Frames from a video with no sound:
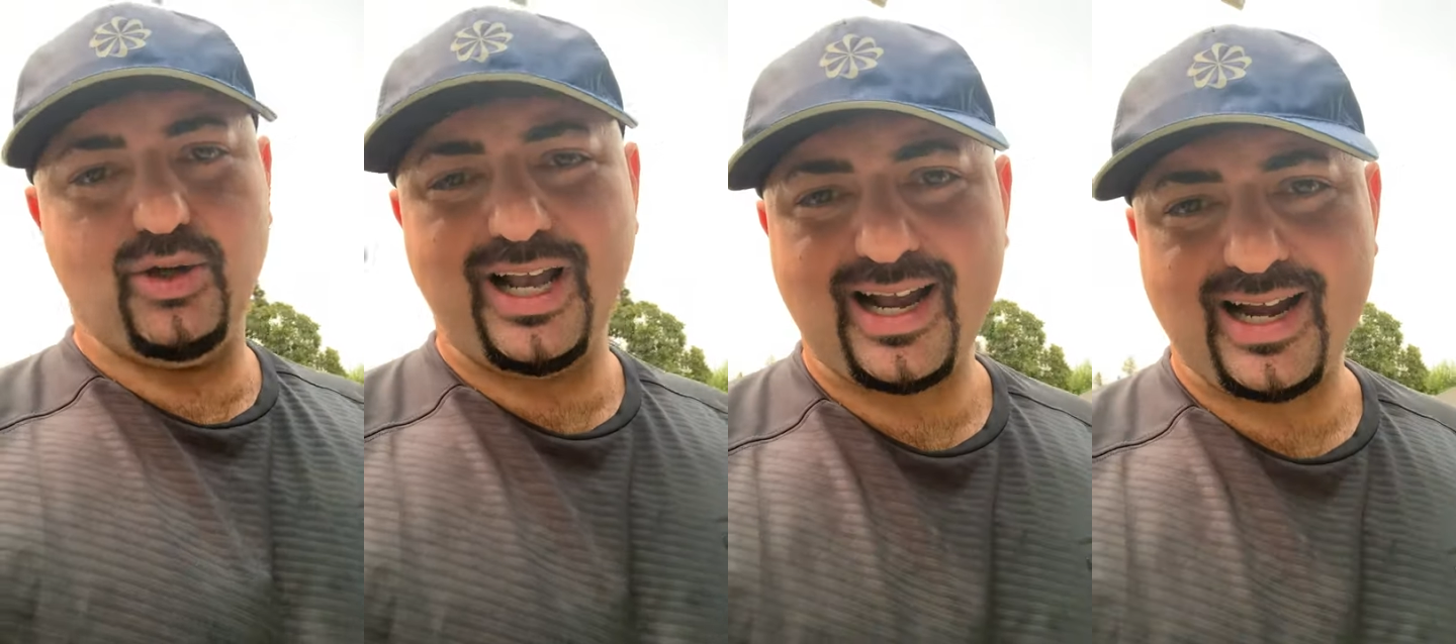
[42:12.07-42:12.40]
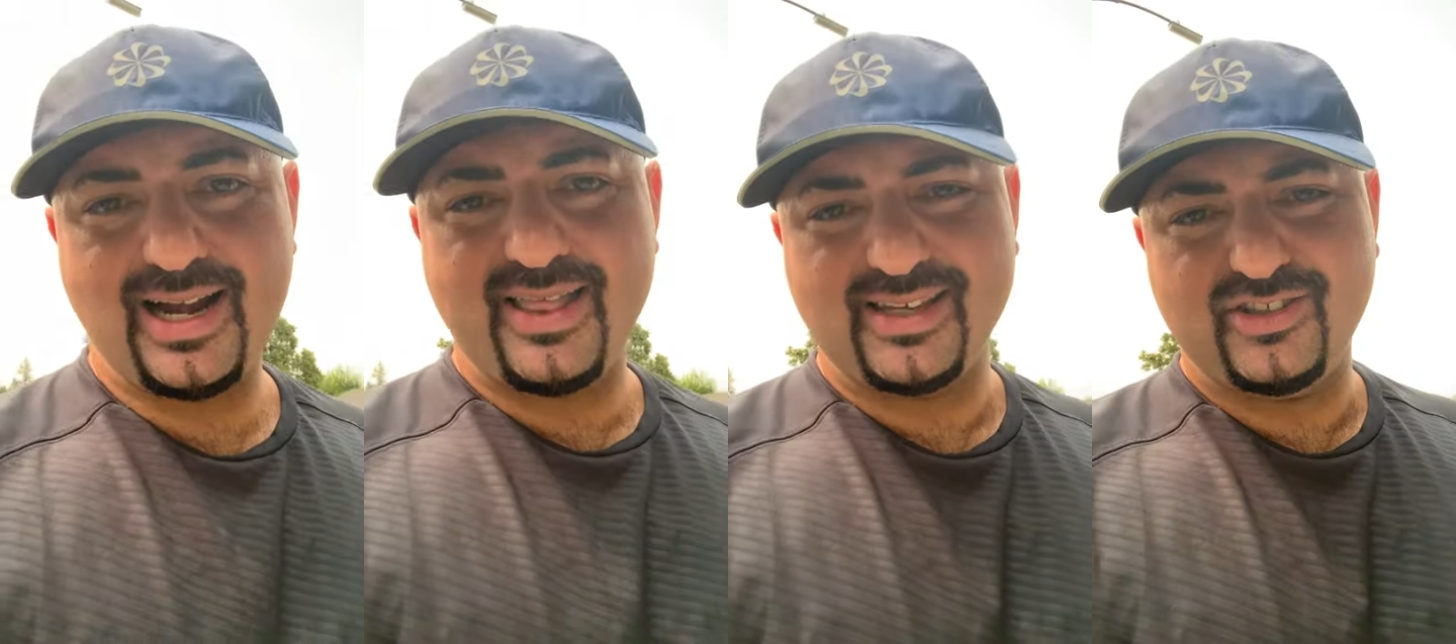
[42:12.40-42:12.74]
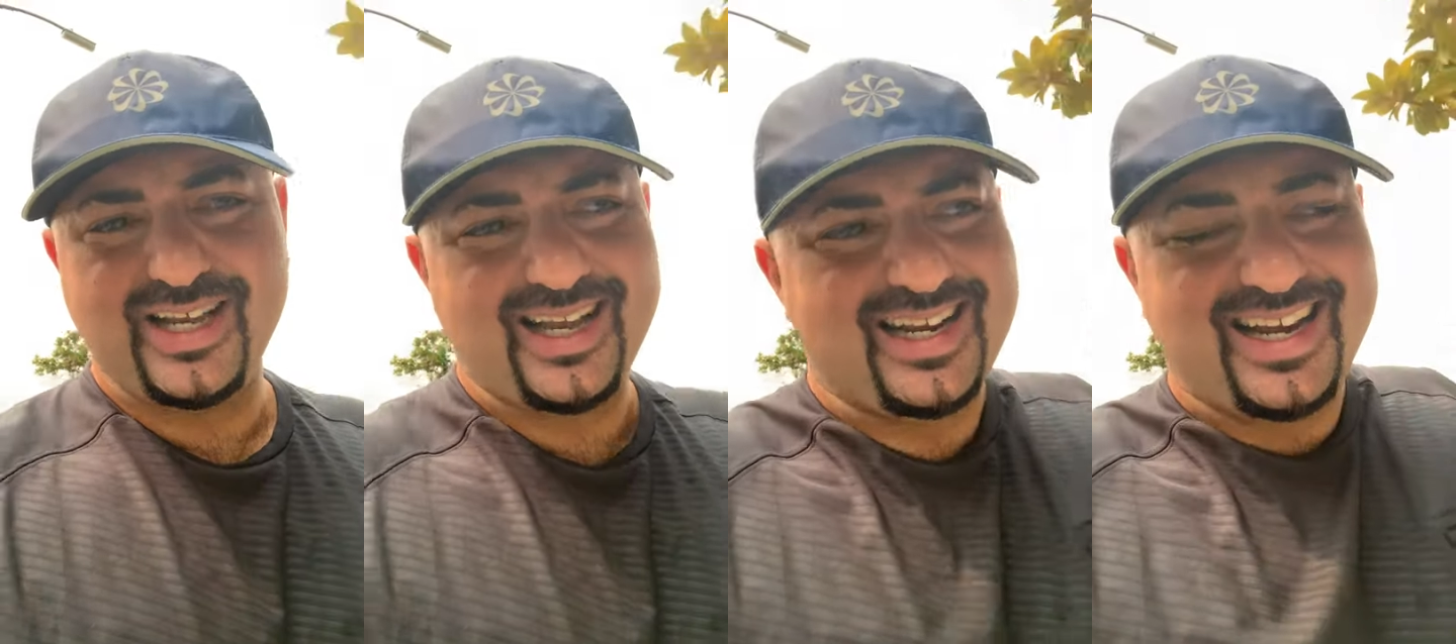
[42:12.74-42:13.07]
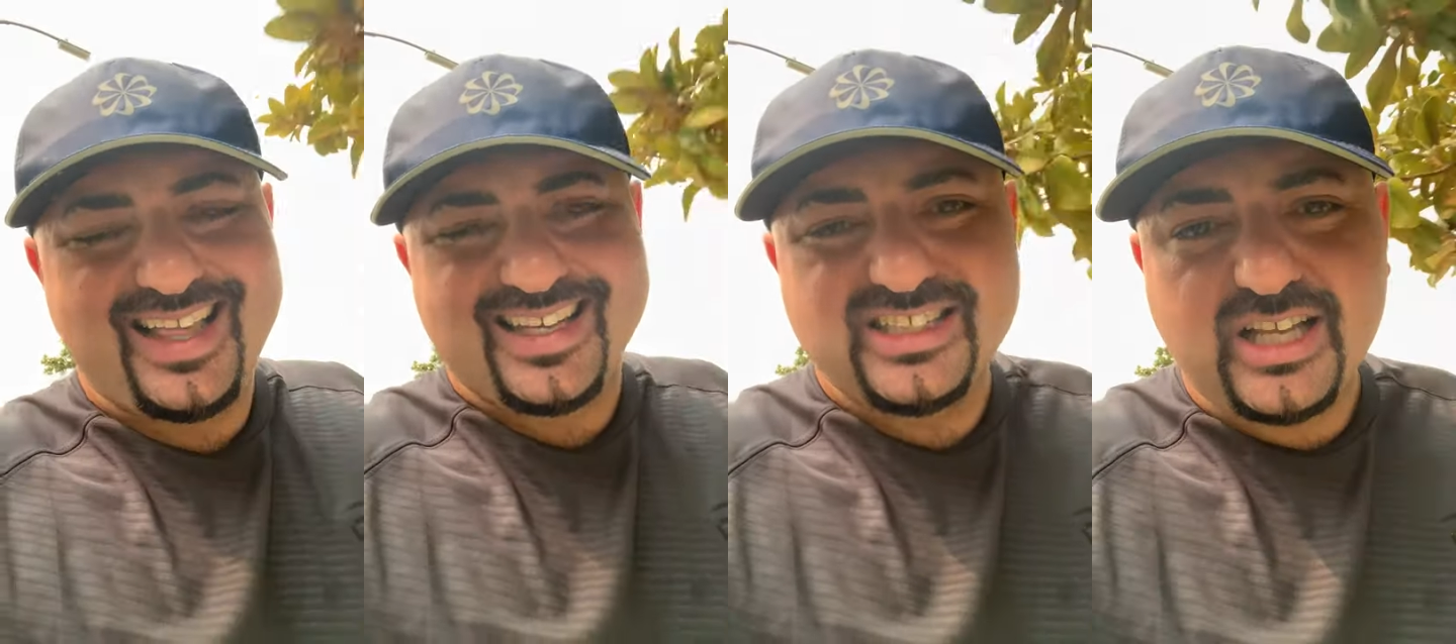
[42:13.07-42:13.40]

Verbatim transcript: You can't get anything, you can't get anything